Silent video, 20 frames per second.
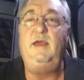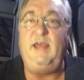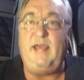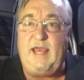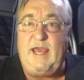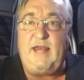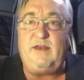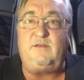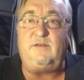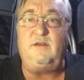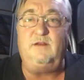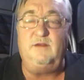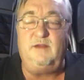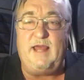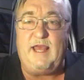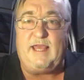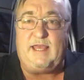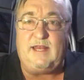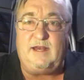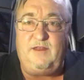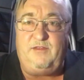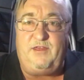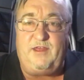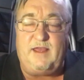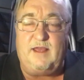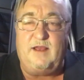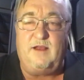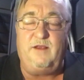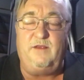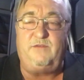It, like
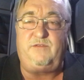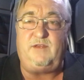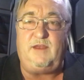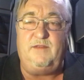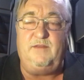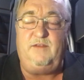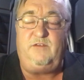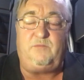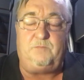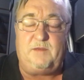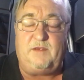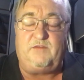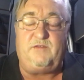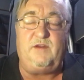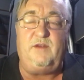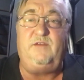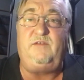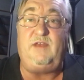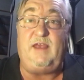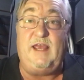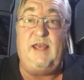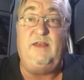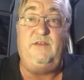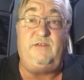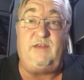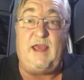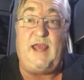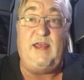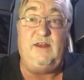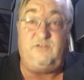anything else in this business,
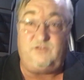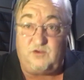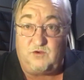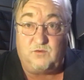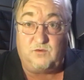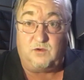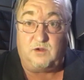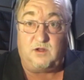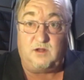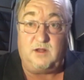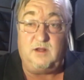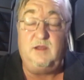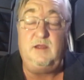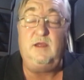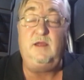is a tool.